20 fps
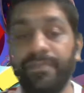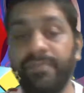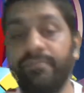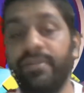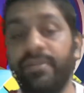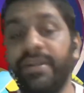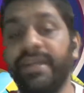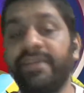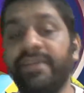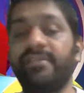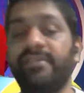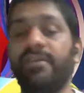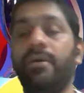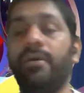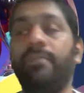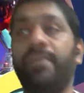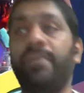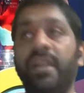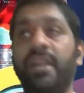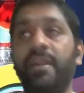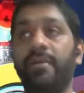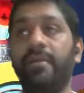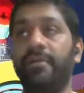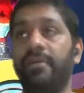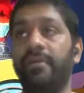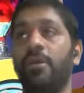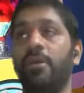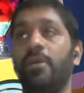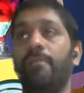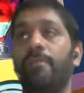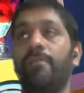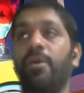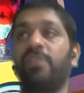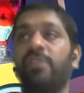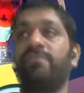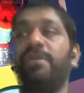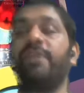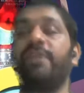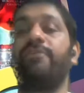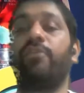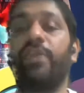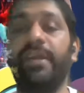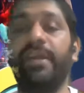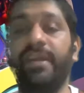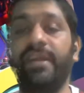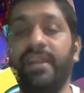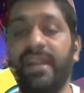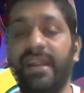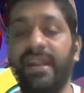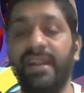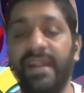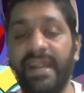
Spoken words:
But yes, a brilliant prospect for England,